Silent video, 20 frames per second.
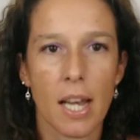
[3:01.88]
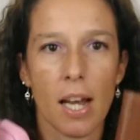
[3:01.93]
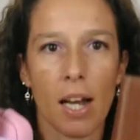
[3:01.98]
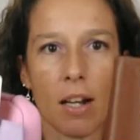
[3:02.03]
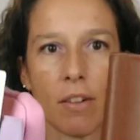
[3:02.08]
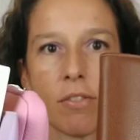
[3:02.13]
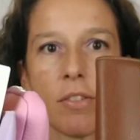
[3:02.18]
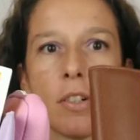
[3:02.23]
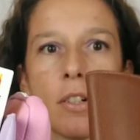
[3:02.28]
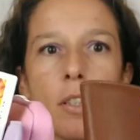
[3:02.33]

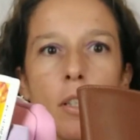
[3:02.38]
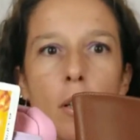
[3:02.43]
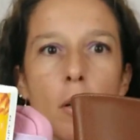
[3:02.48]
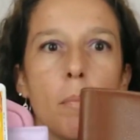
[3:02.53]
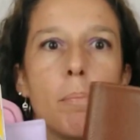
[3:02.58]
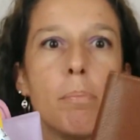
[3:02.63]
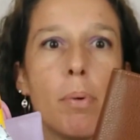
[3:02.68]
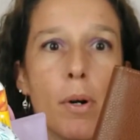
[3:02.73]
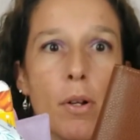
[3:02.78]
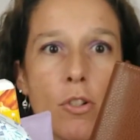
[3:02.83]
have a
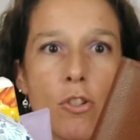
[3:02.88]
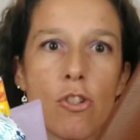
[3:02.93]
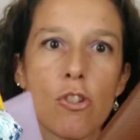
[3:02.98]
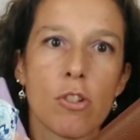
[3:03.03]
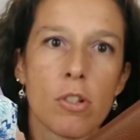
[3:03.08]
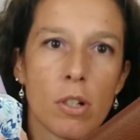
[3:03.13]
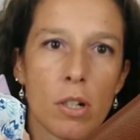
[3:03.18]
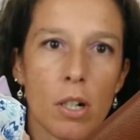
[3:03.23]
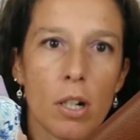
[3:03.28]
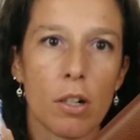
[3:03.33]

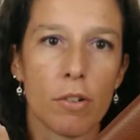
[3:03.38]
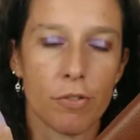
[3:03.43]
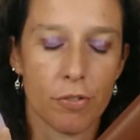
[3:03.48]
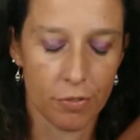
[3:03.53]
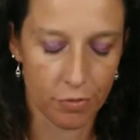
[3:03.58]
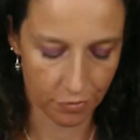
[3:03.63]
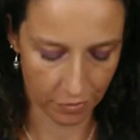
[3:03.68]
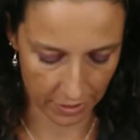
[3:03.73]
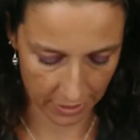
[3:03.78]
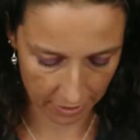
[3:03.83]
bunch
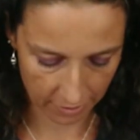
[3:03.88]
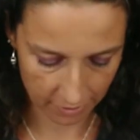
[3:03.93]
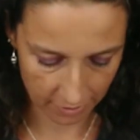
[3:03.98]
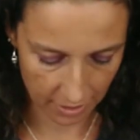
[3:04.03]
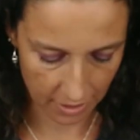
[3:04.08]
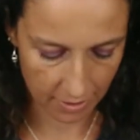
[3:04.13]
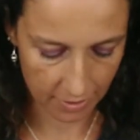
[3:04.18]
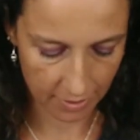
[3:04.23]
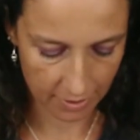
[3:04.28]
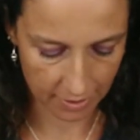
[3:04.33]
of things
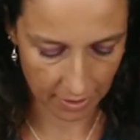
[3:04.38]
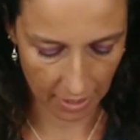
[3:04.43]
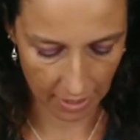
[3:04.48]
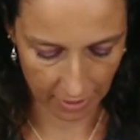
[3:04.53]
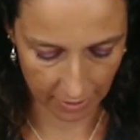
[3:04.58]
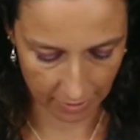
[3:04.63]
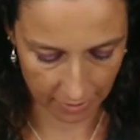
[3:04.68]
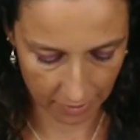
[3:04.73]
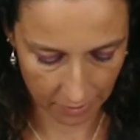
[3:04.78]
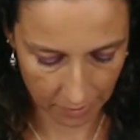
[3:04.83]
inside.